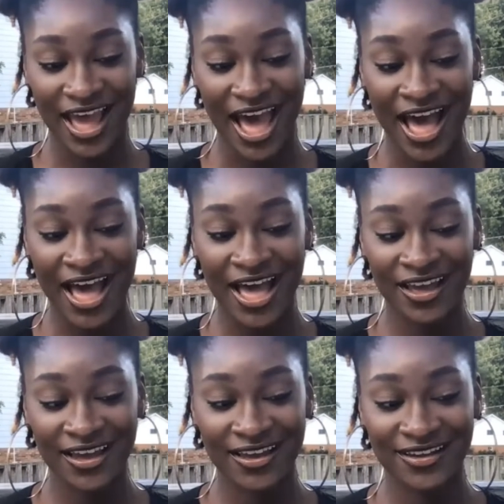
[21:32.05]

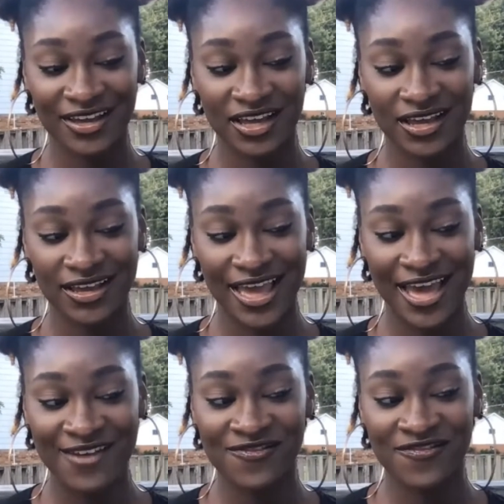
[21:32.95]
I
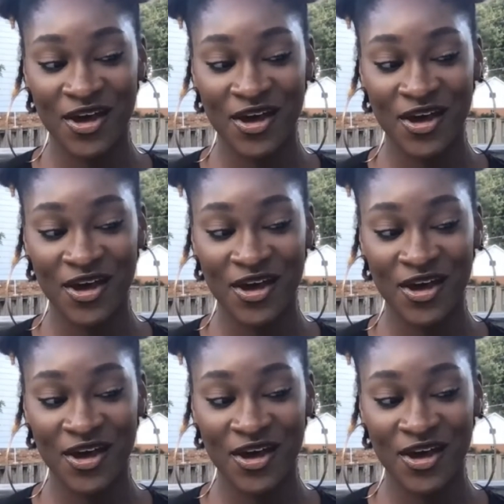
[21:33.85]
have